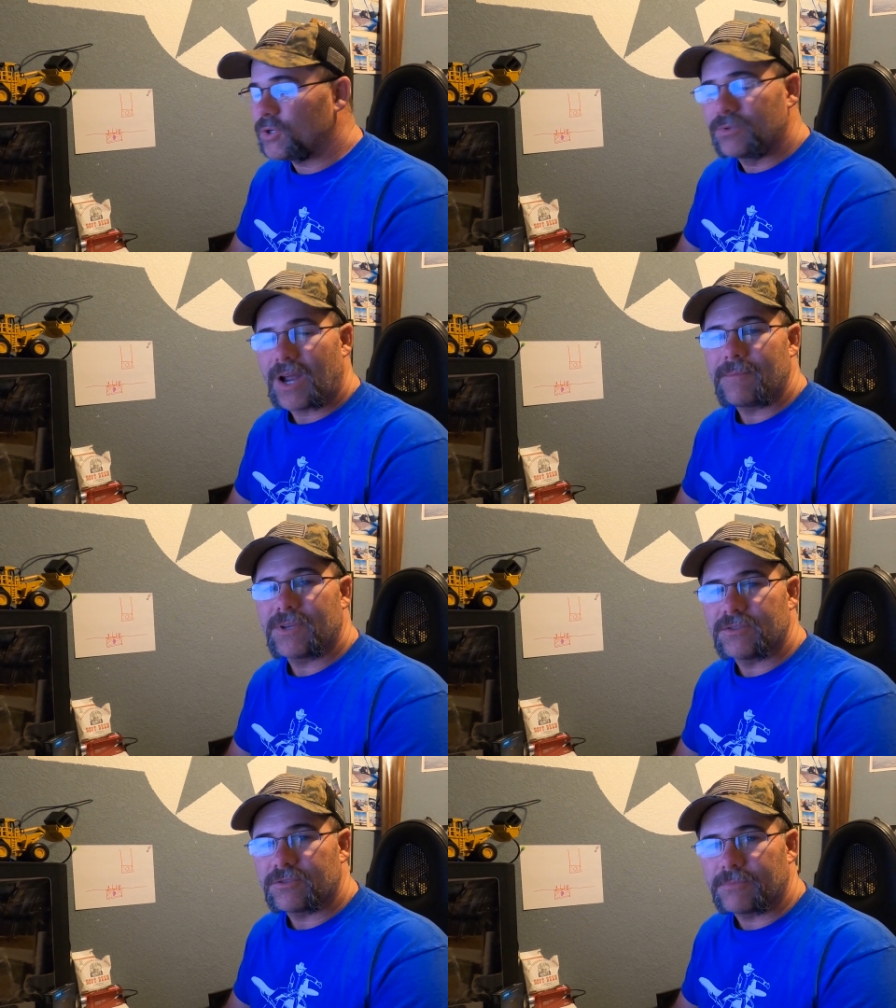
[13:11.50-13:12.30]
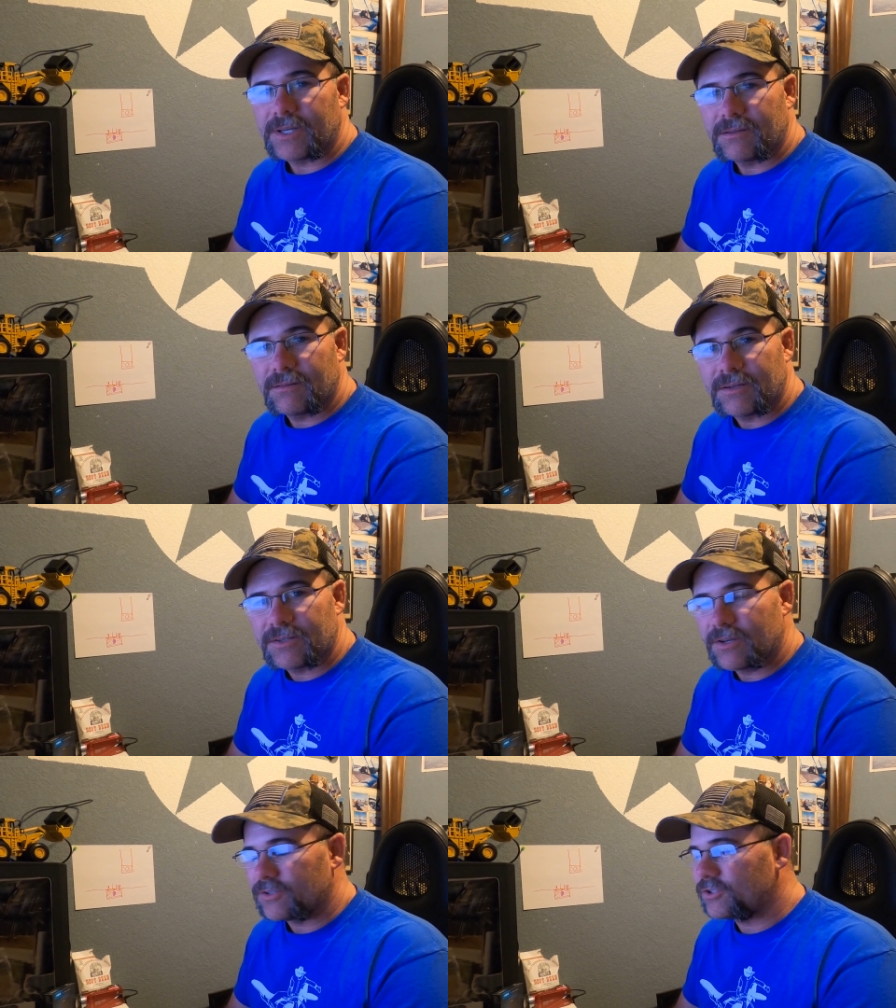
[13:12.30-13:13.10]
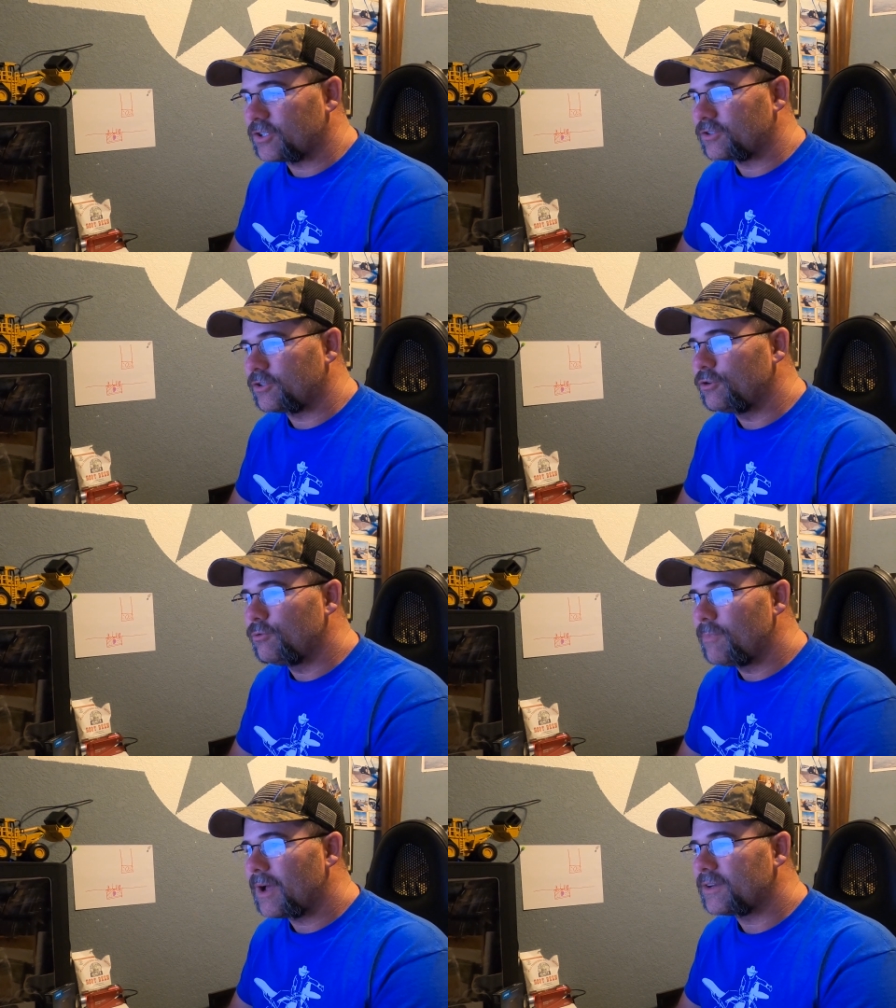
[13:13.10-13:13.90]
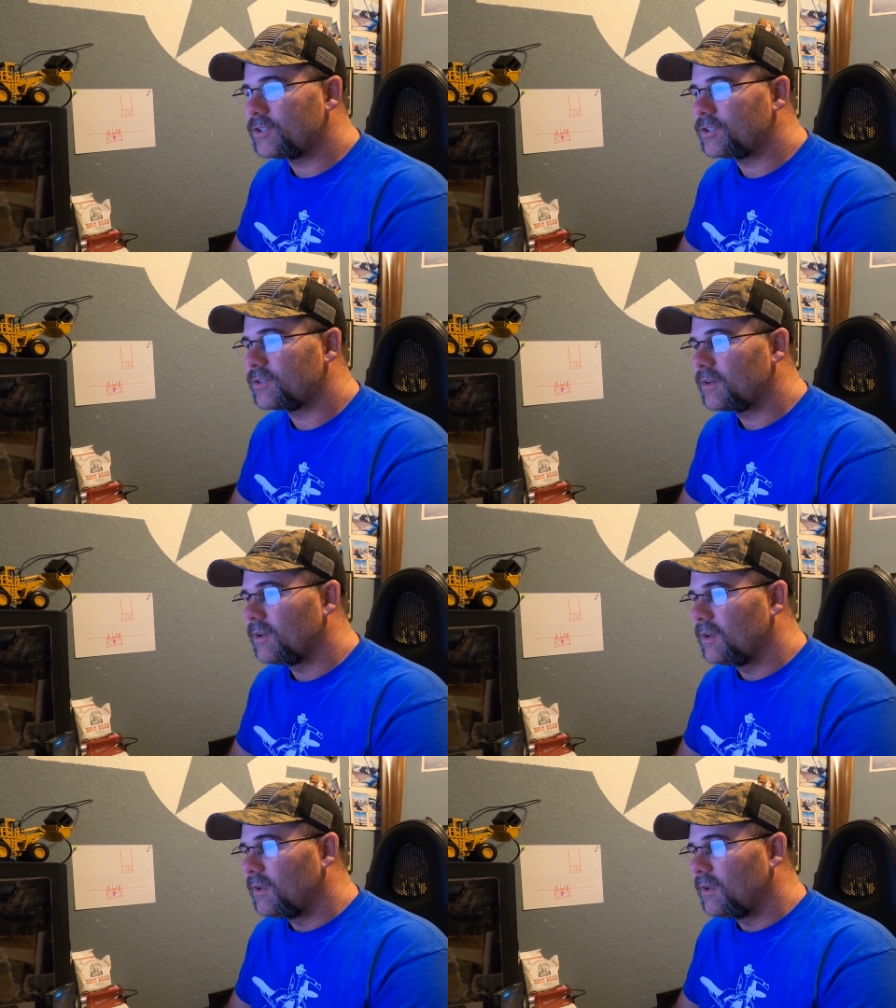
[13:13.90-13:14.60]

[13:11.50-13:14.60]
too time consuming. There's just too much